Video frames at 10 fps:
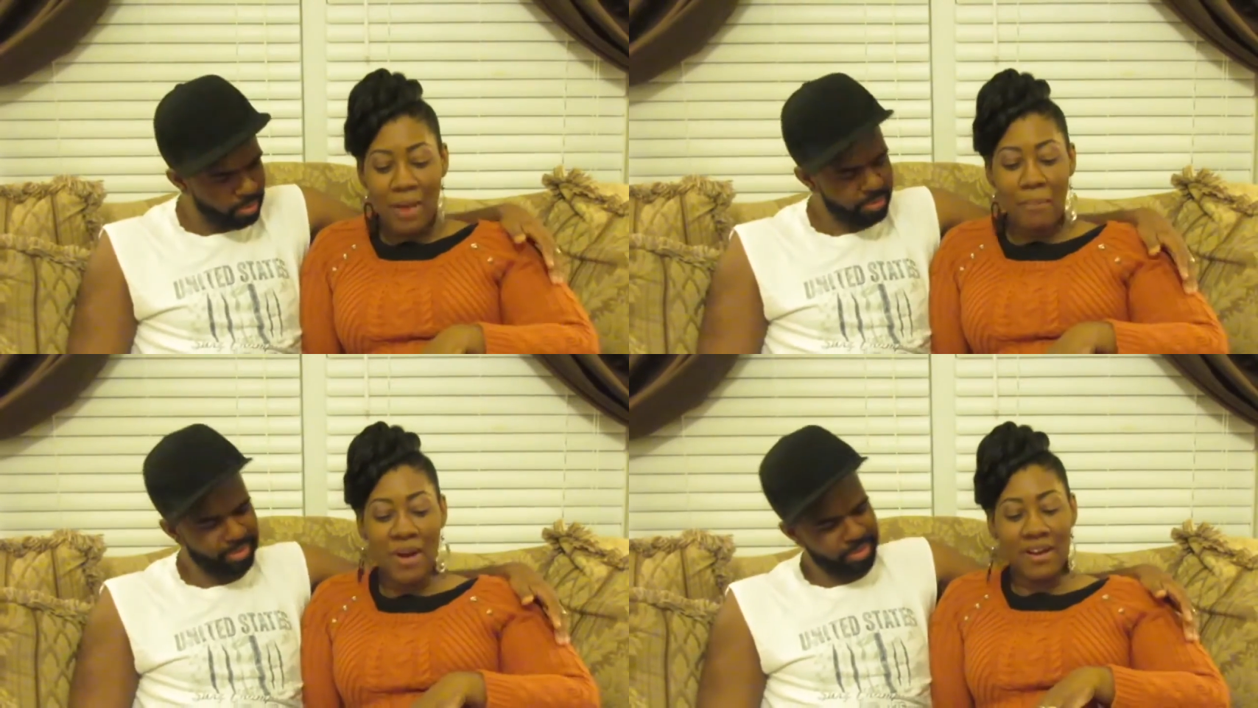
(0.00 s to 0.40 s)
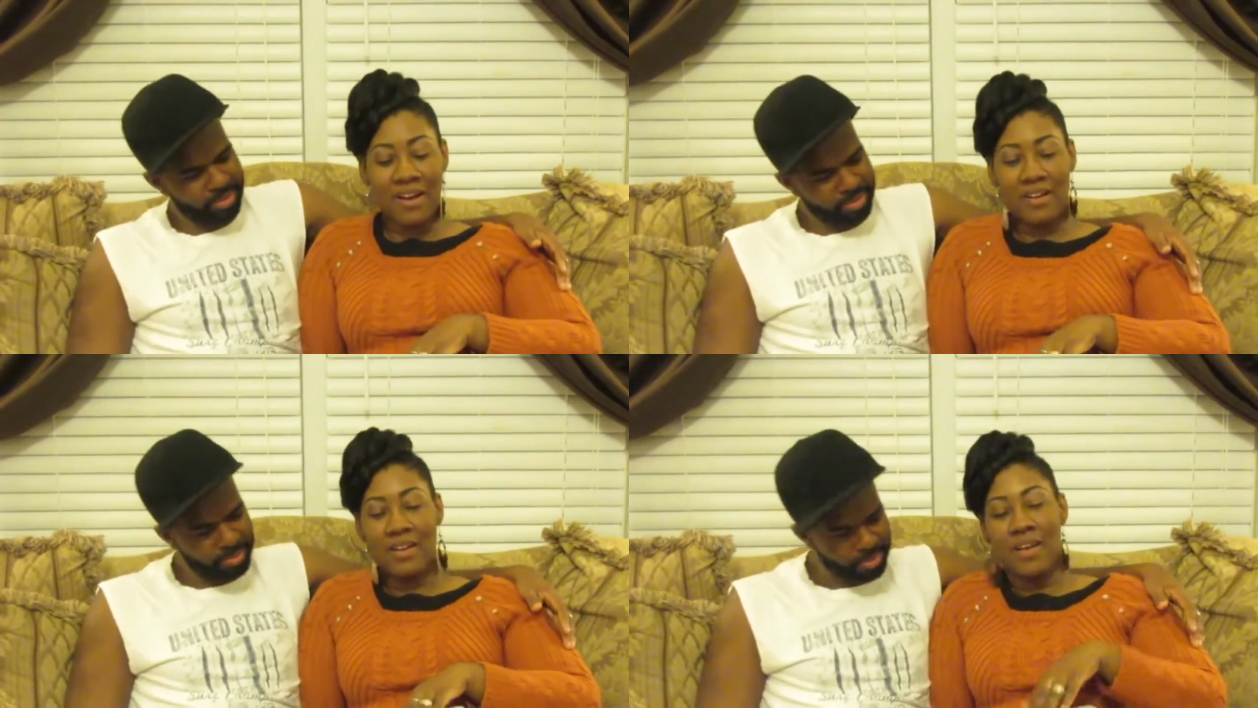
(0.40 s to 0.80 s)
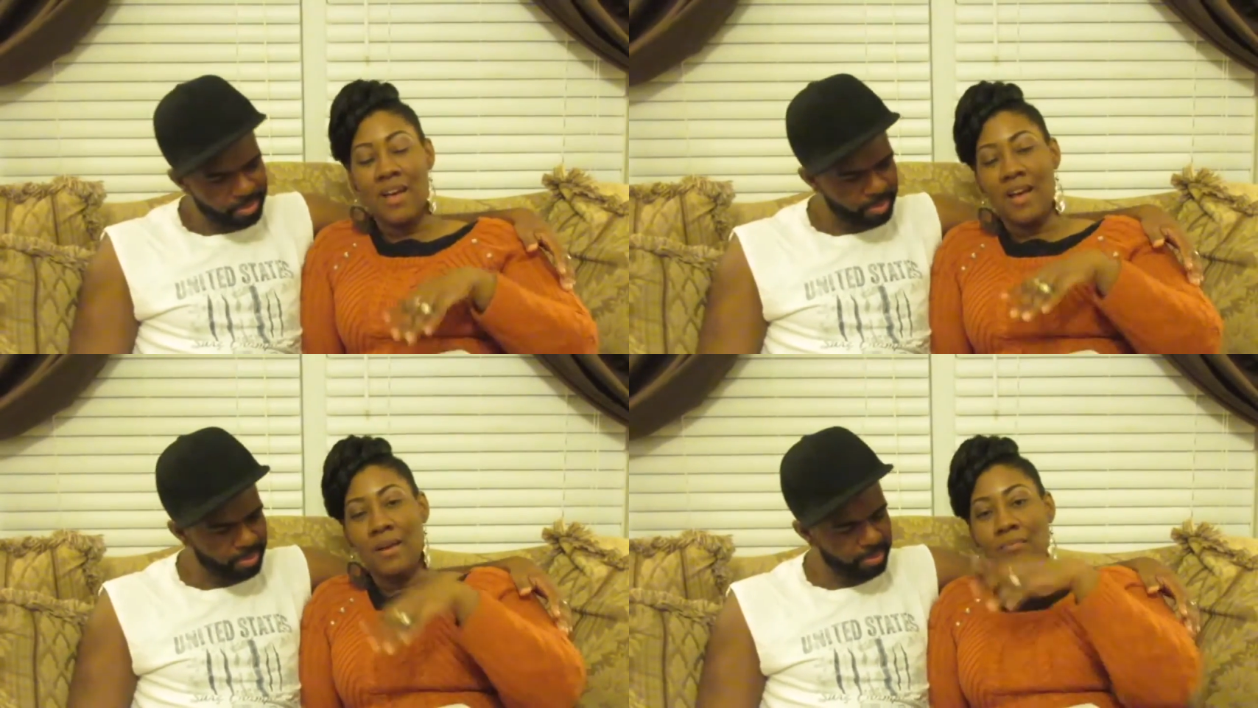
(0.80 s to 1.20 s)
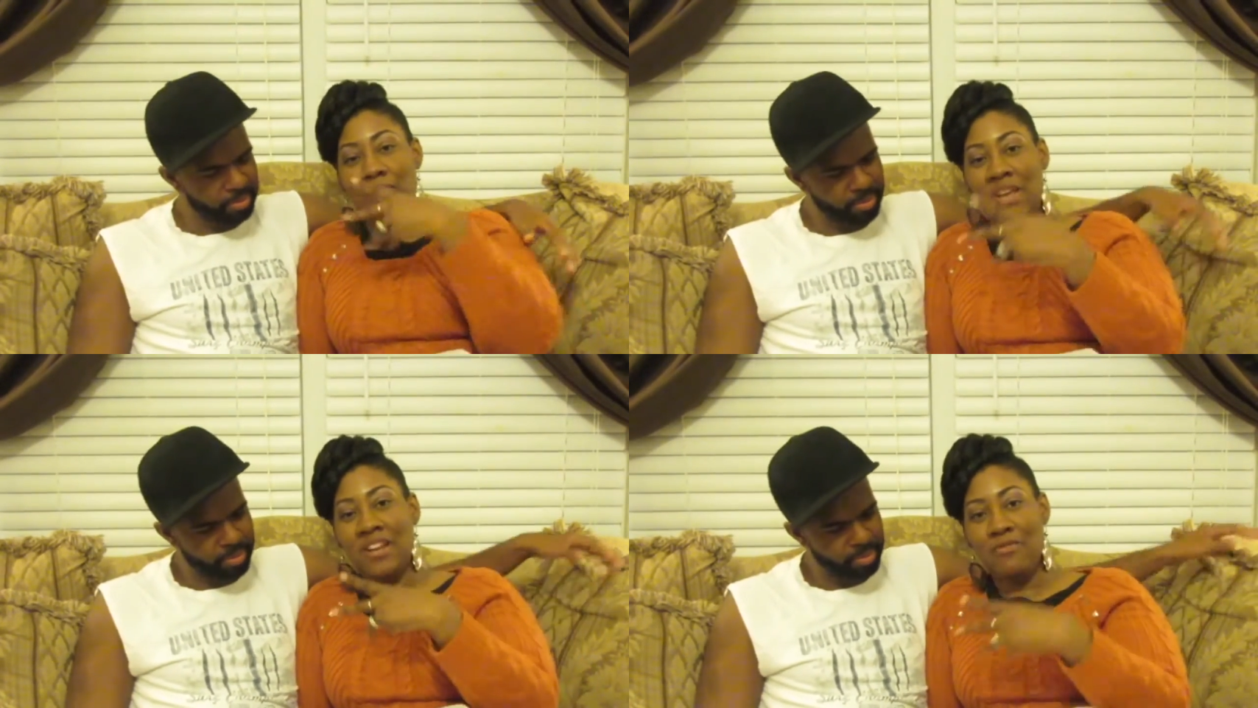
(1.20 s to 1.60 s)
Speaker 1: But uh,
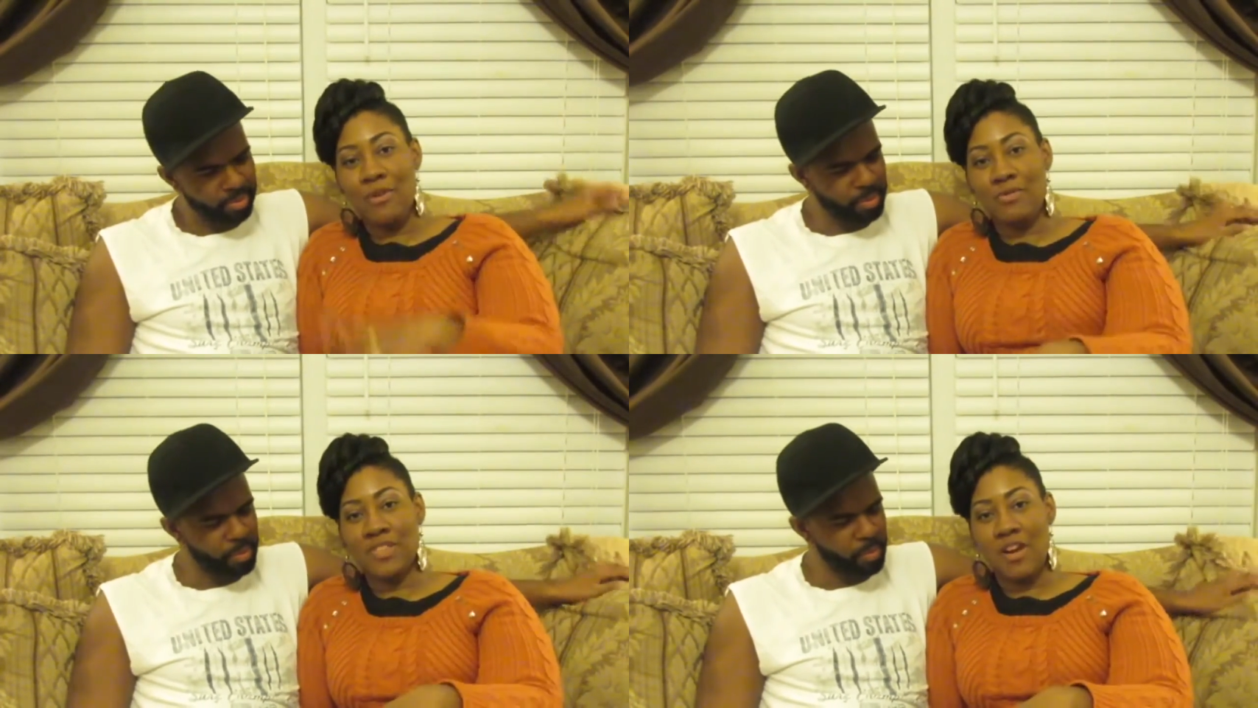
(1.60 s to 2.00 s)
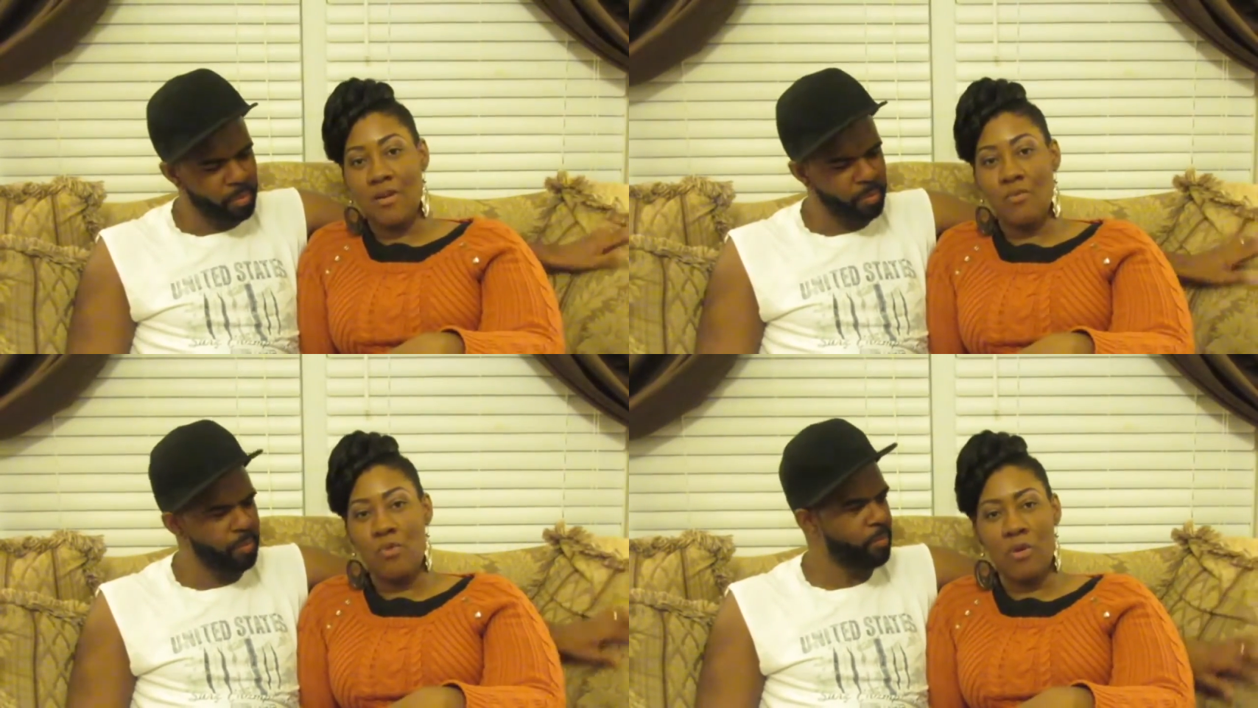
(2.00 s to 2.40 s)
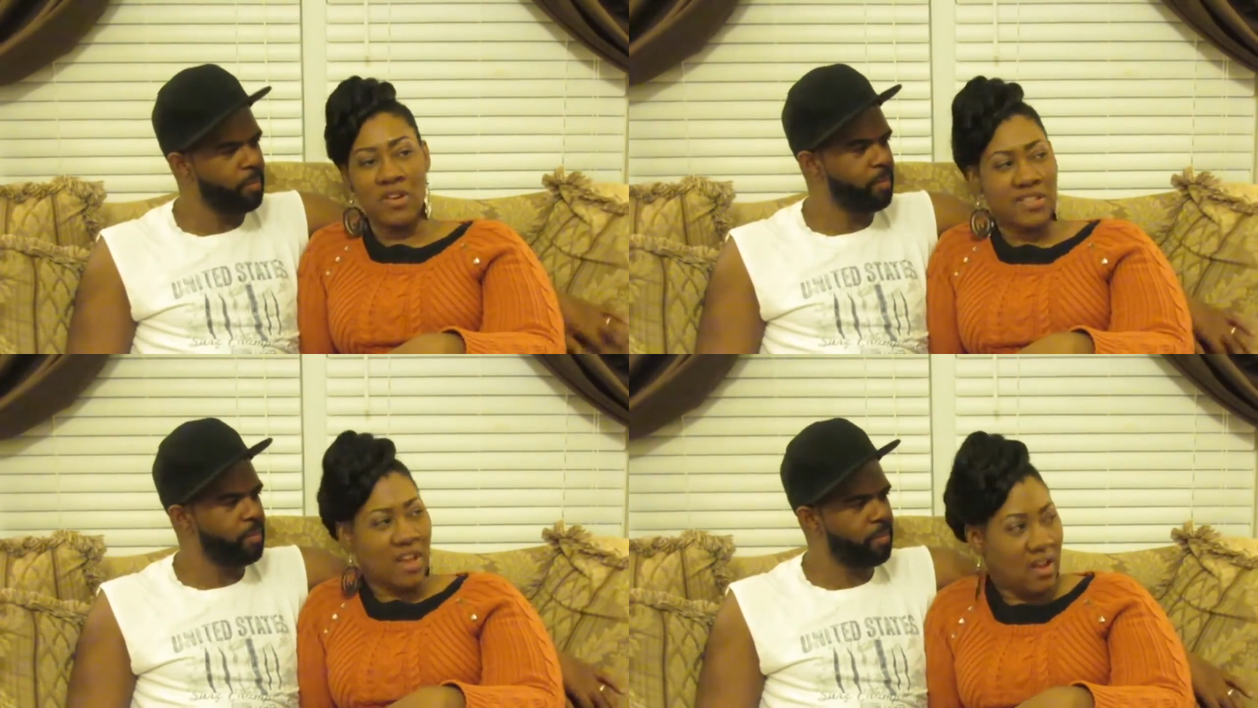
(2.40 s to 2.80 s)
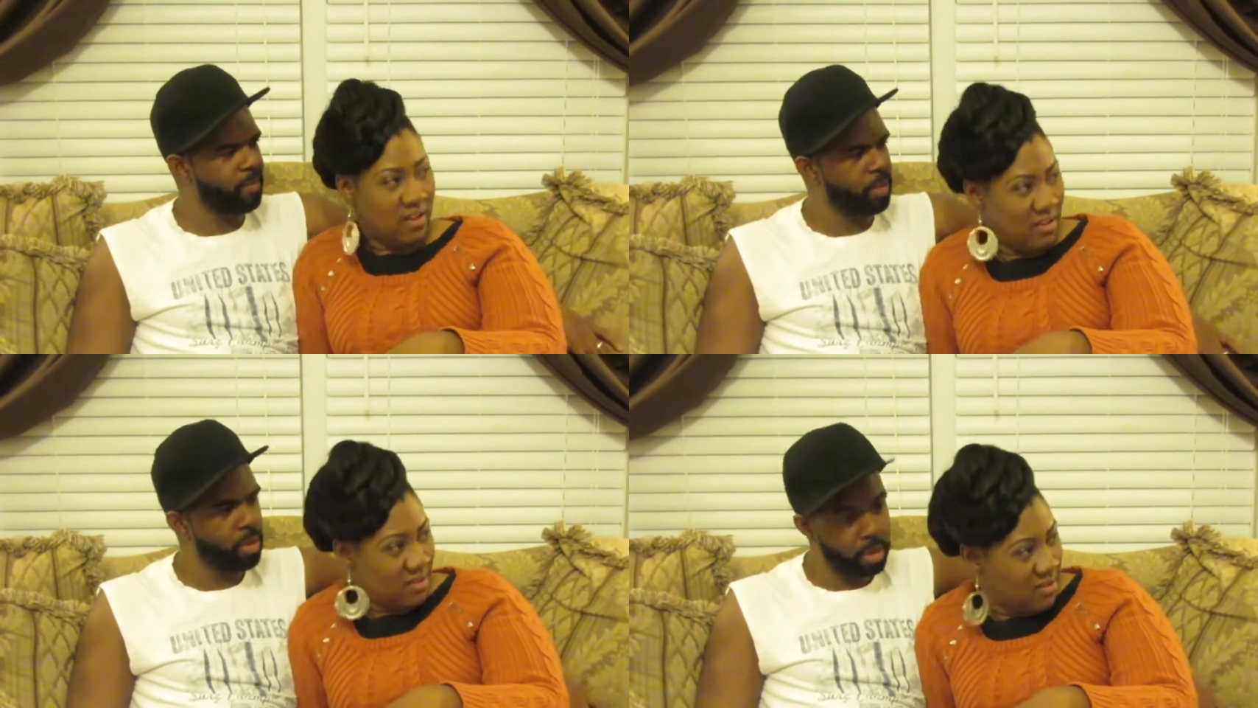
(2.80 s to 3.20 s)
Benny rose up.
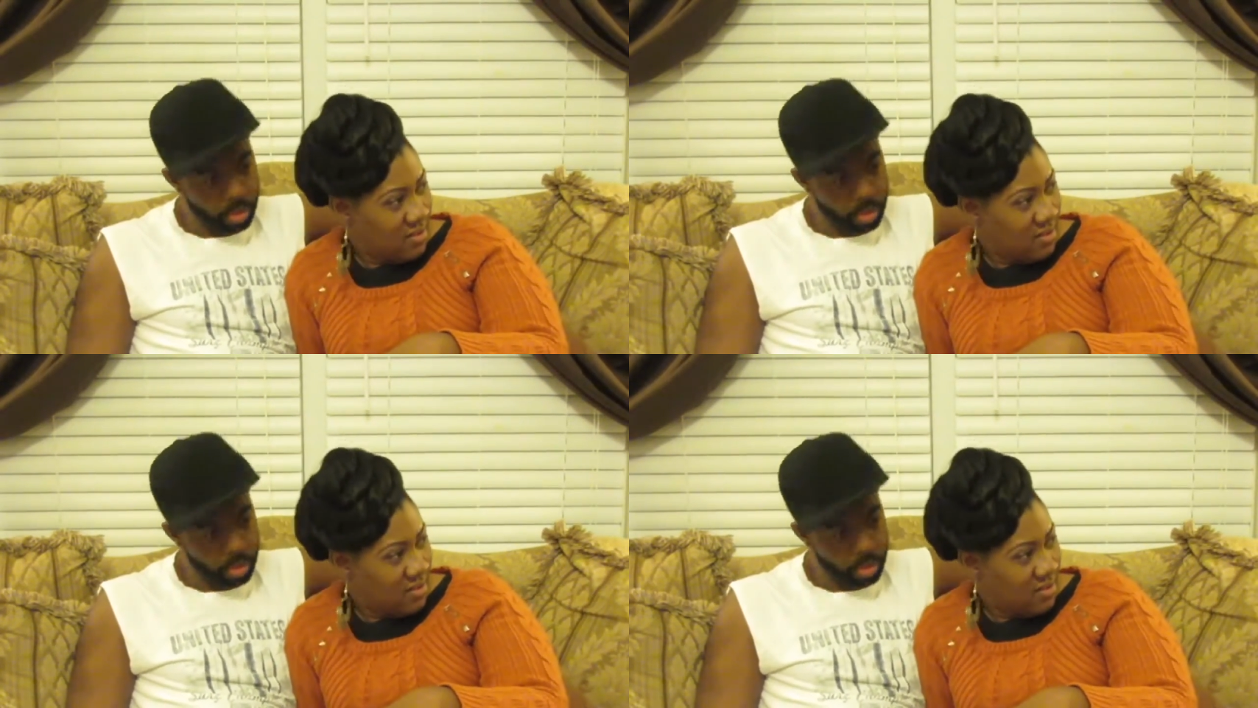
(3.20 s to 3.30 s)
like